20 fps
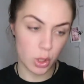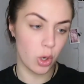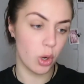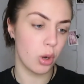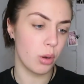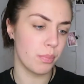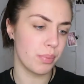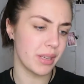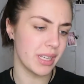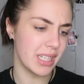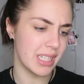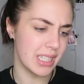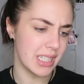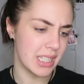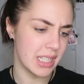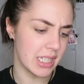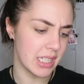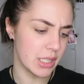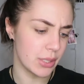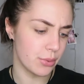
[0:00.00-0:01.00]
top is
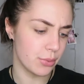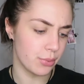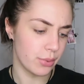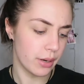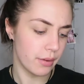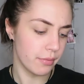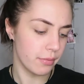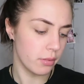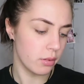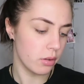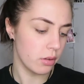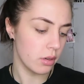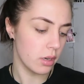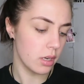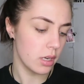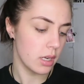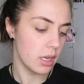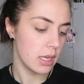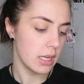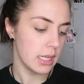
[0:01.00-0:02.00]
this
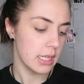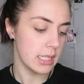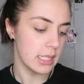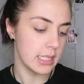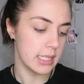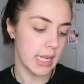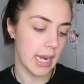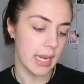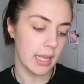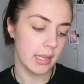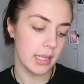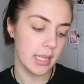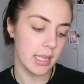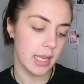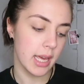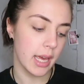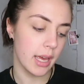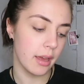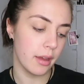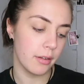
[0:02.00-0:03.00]
Revlon Daily
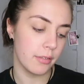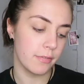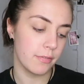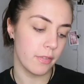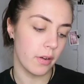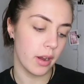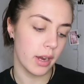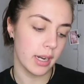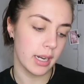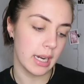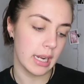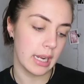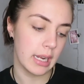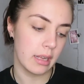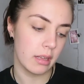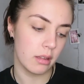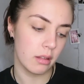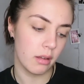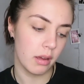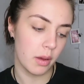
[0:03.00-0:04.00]
Care Fine
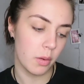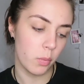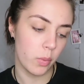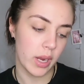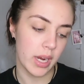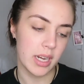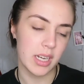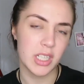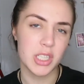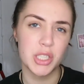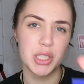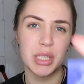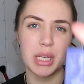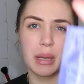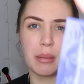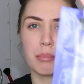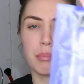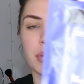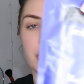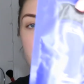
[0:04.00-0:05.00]
Hair Lightweight
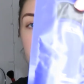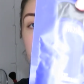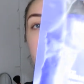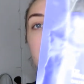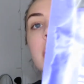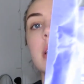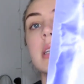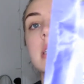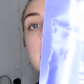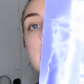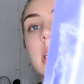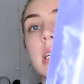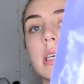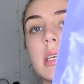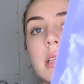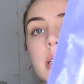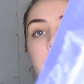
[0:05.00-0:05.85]
Shampoo. It's like a